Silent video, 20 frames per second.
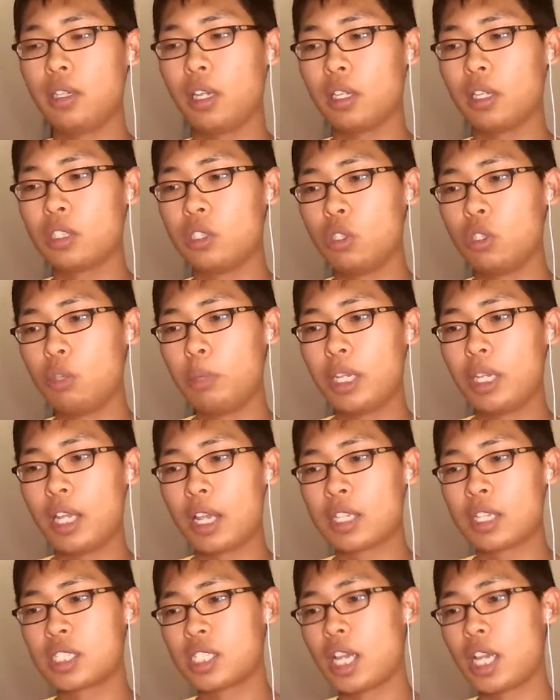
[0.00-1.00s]
Like, do you mean
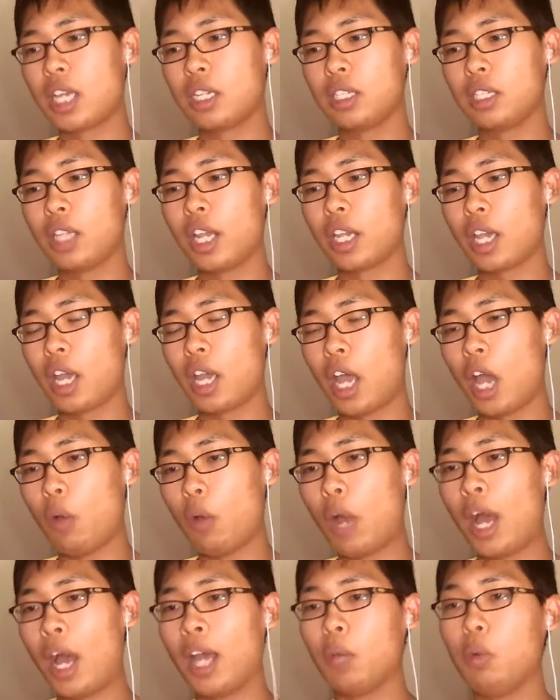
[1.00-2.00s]
excited like how
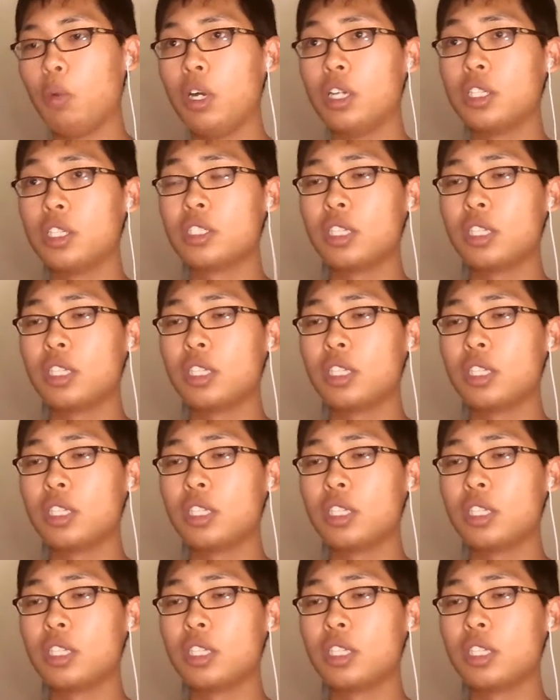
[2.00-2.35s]
I was,